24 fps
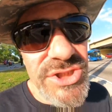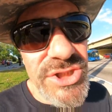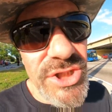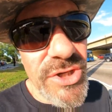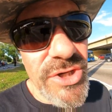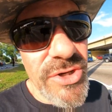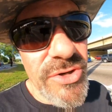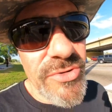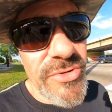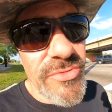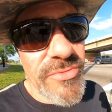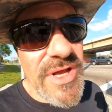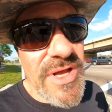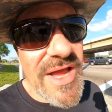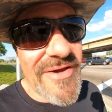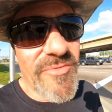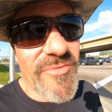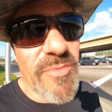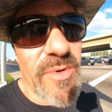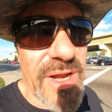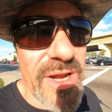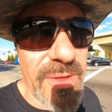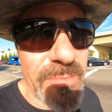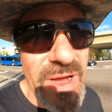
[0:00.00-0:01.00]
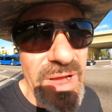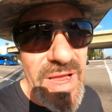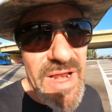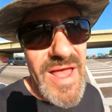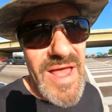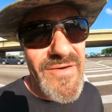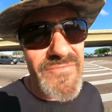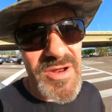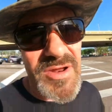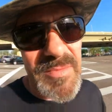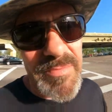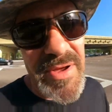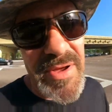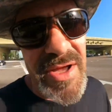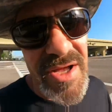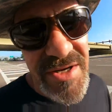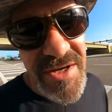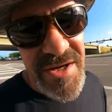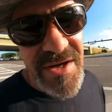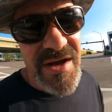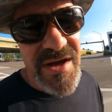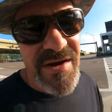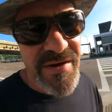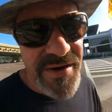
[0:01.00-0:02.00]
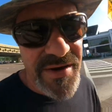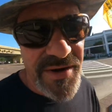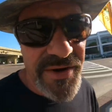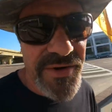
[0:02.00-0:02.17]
sure everybody might have an opinion out